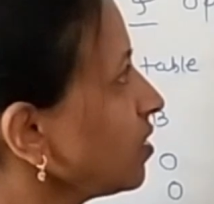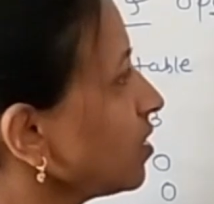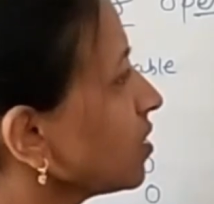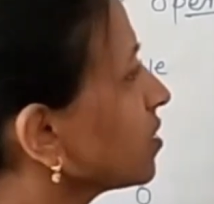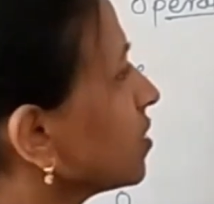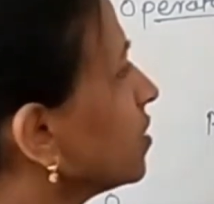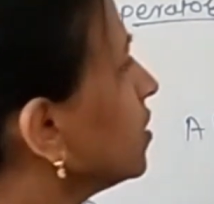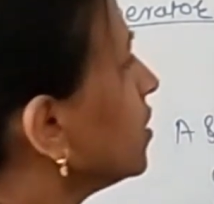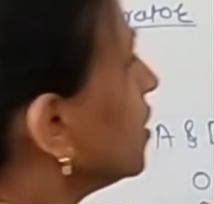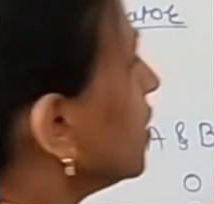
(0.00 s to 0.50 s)

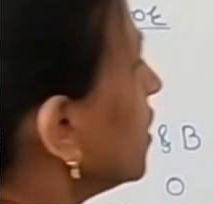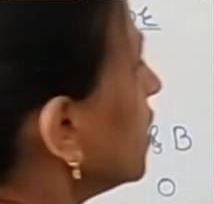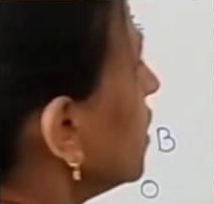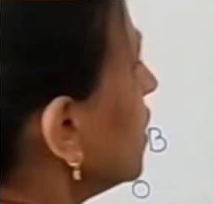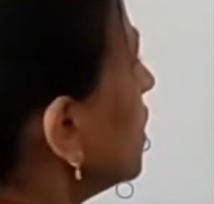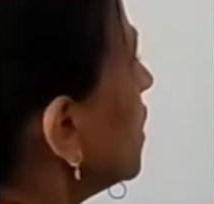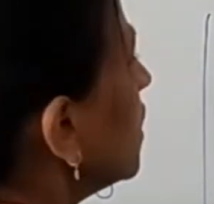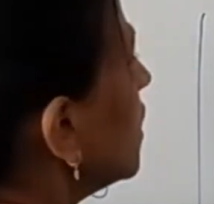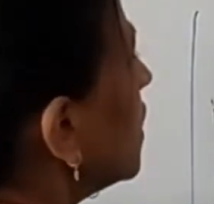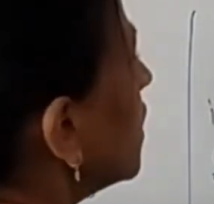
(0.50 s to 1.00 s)

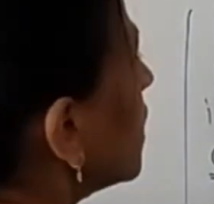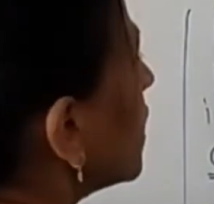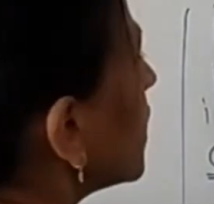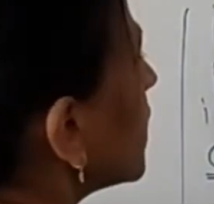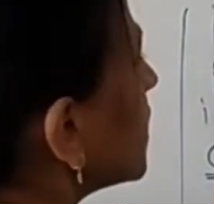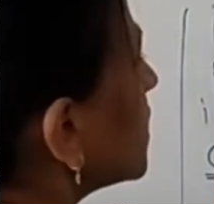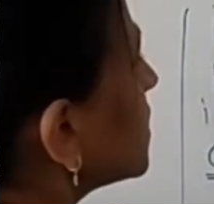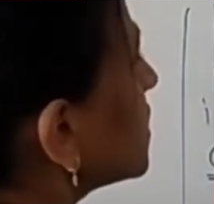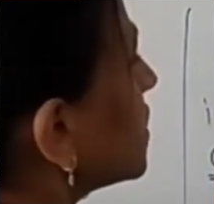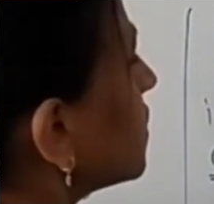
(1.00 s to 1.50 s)
The
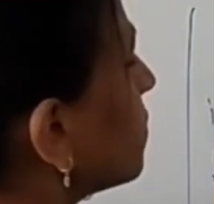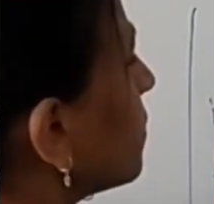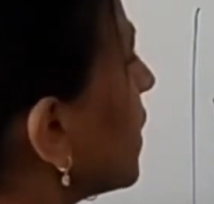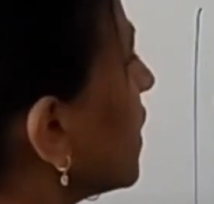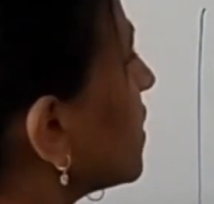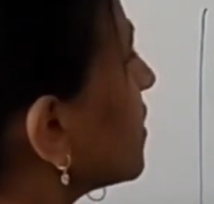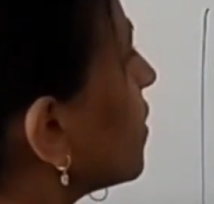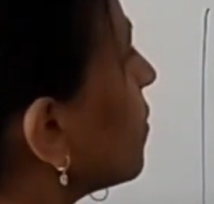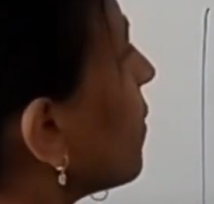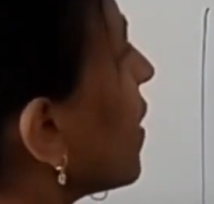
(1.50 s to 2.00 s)

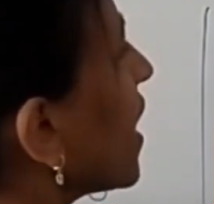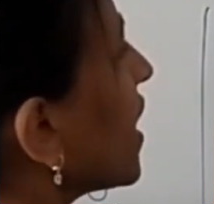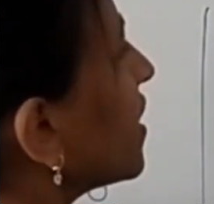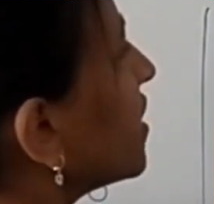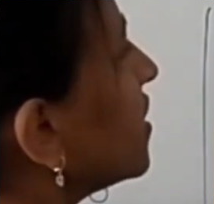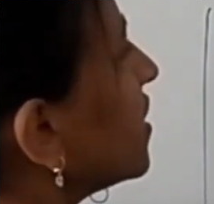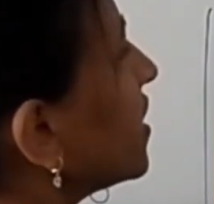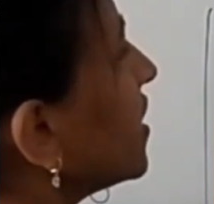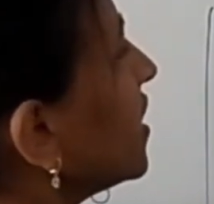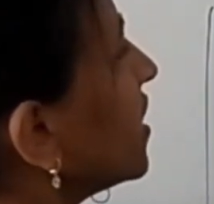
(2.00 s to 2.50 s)
decimal, the
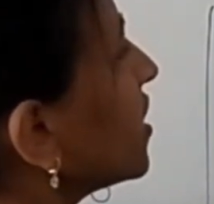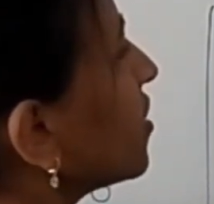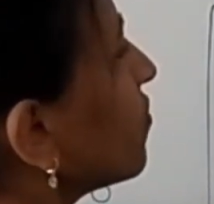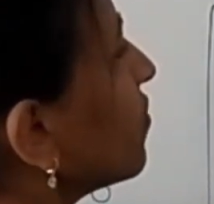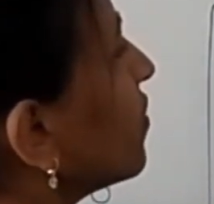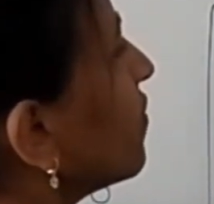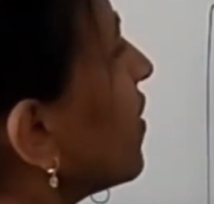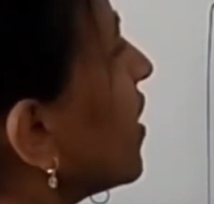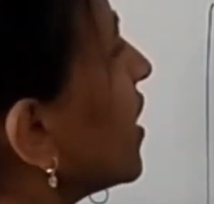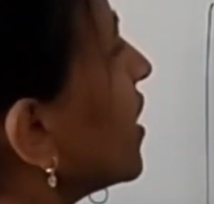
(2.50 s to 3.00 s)
binary
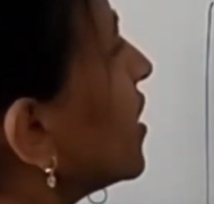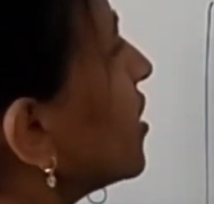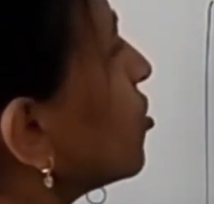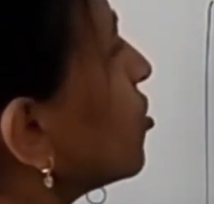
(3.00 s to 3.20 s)
equivalent